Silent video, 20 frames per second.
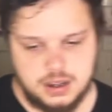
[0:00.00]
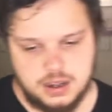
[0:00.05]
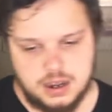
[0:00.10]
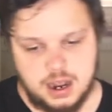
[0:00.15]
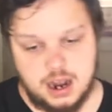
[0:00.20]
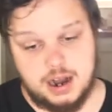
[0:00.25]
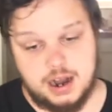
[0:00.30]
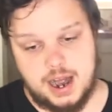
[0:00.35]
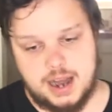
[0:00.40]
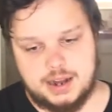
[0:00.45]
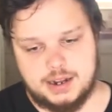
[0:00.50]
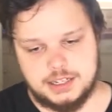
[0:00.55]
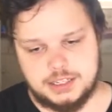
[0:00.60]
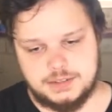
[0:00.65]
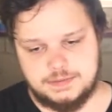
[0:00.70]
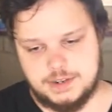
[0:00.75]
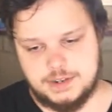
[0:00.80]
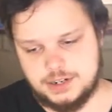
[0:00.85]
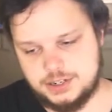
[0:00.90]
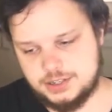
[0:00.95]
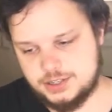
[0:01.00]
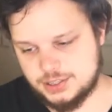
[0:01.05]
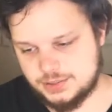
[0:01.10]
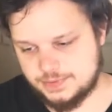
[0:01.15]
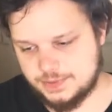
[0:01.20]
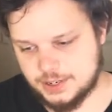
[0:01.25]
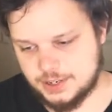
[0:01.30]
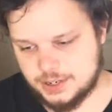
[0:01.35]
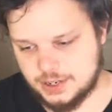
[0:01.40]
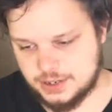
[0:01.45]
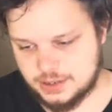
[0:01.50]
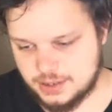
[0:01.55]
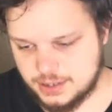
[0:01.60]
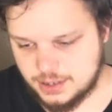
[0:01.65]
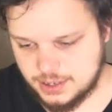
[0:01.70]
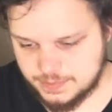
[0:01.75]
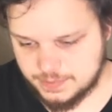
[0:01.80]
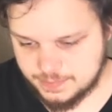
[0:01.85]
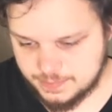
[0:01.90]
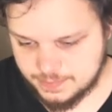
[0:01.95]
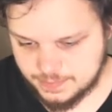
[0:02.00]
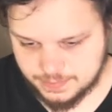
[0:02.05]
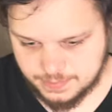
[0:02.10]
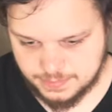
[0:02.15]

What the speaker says: Alright, let's finish this fucking thing.